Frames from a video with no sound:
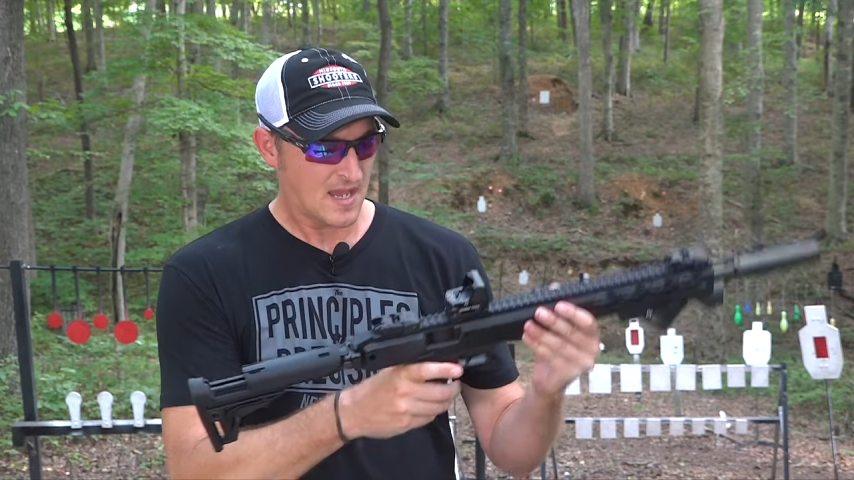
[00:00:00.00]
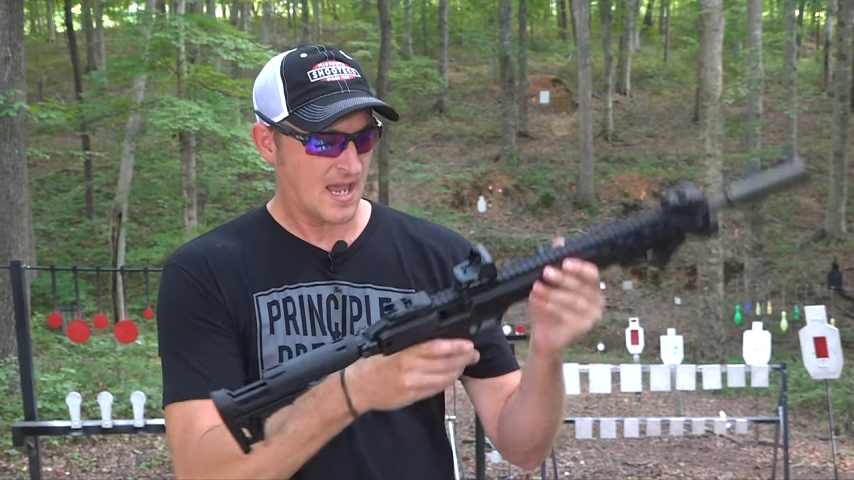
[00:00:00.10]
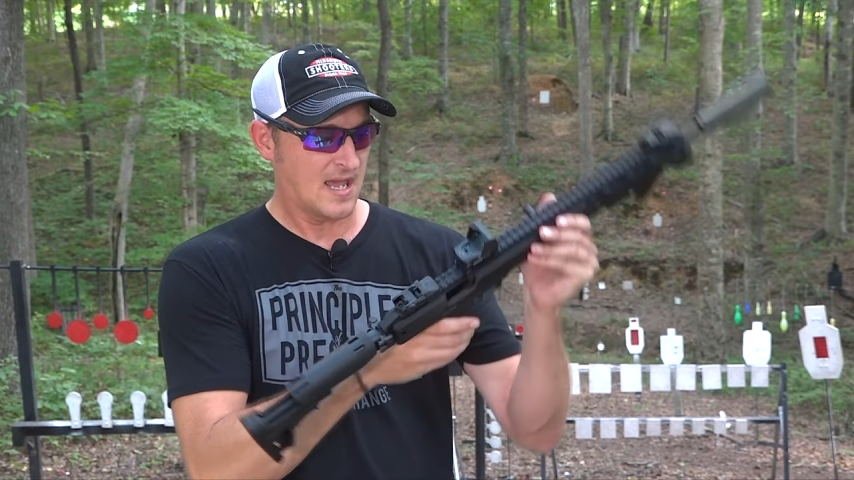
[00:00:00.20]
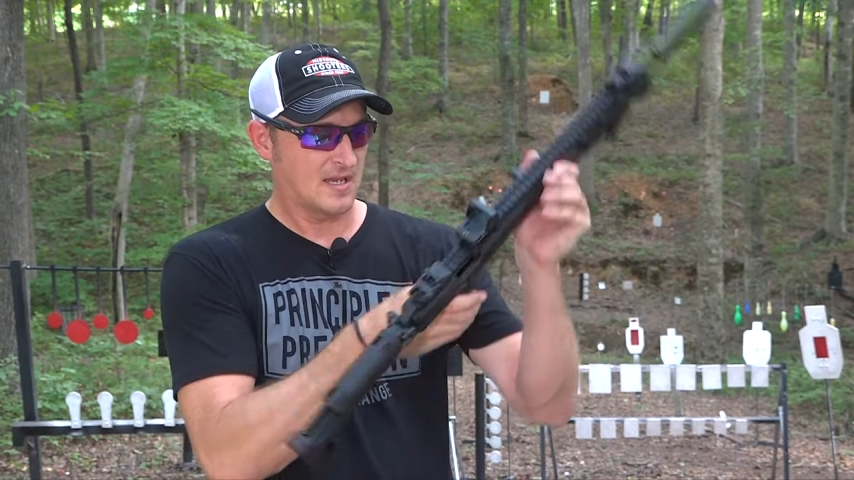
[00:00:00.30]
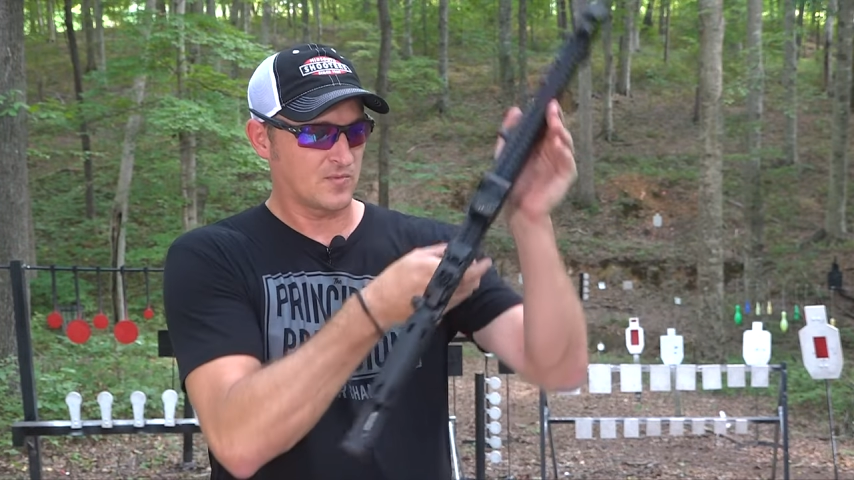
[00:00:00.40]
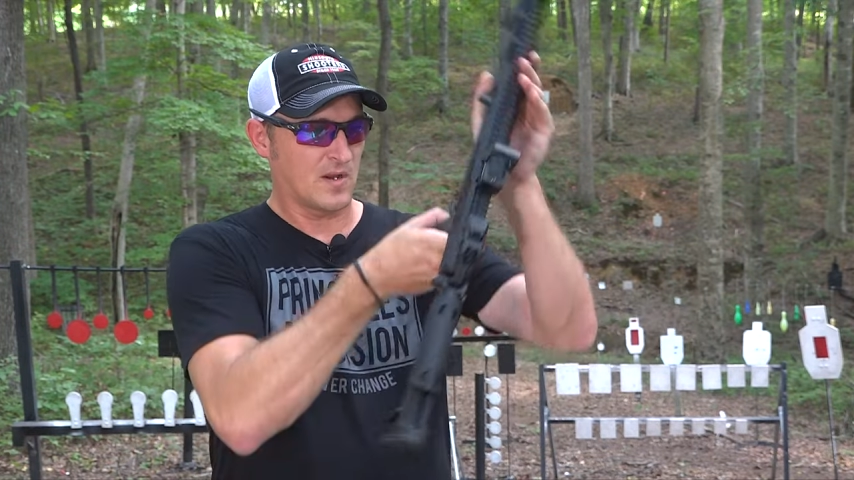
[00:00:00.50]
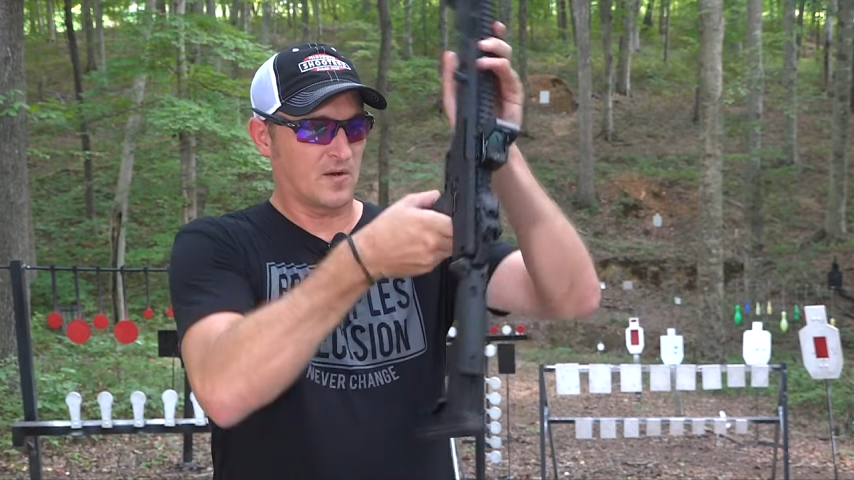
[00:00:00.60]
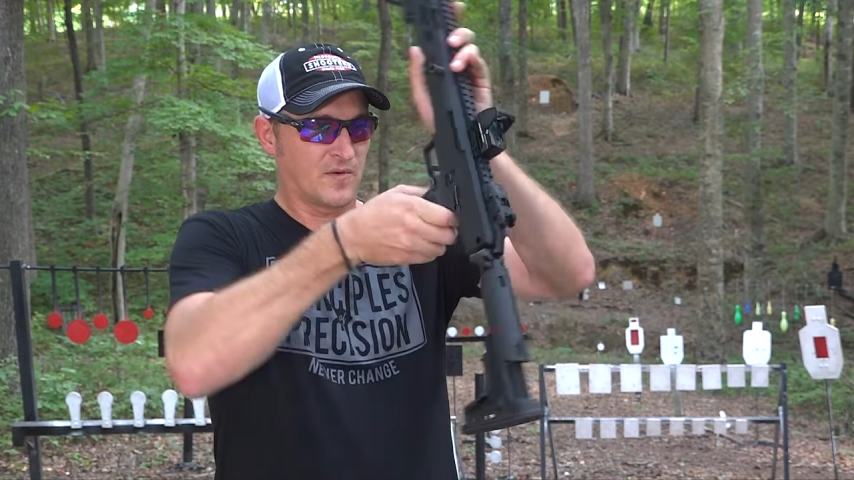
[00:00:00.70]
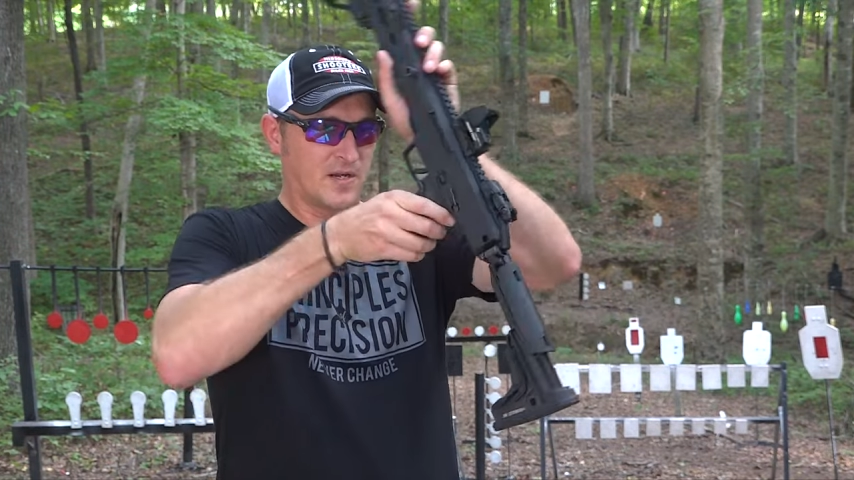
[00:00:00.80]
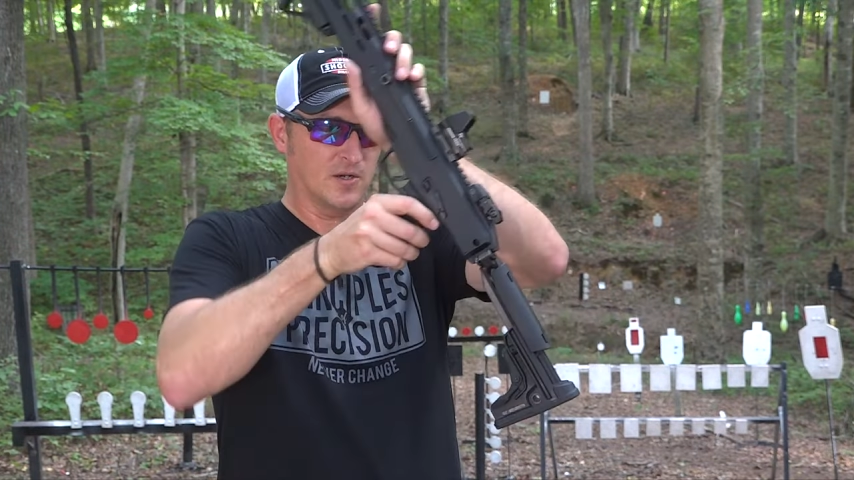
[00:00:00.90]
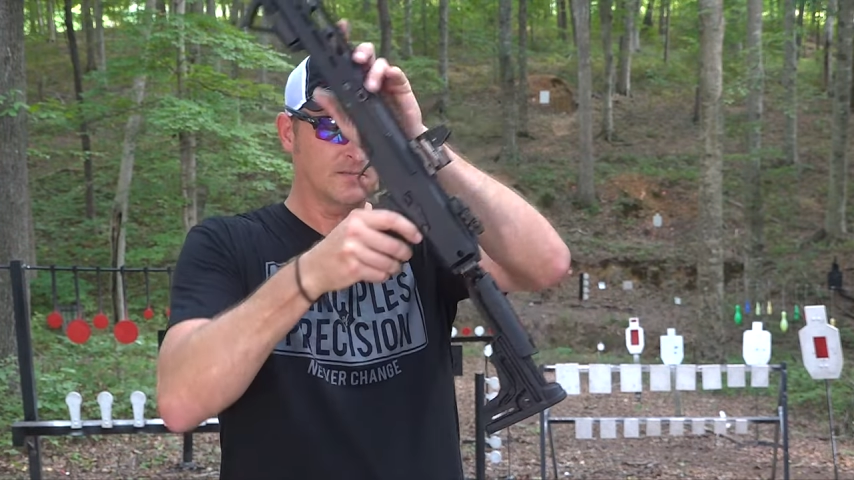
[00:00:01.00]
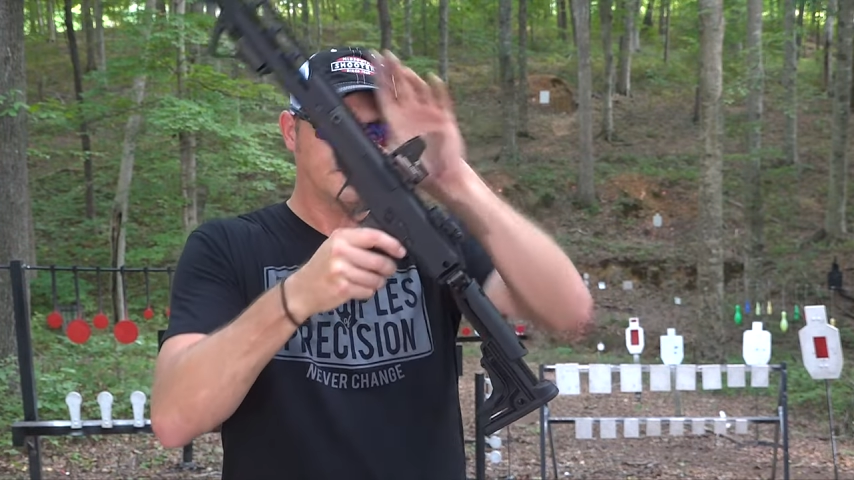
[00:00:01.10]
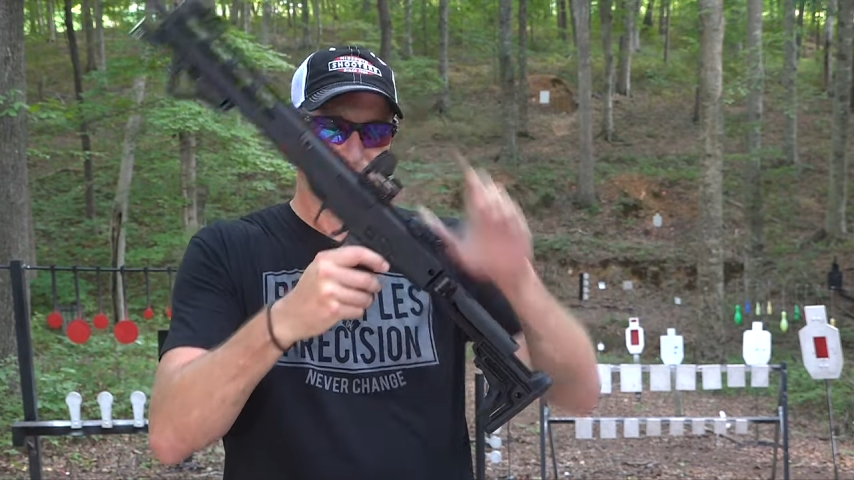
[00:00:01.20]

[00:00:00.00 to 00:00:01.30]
and right over here,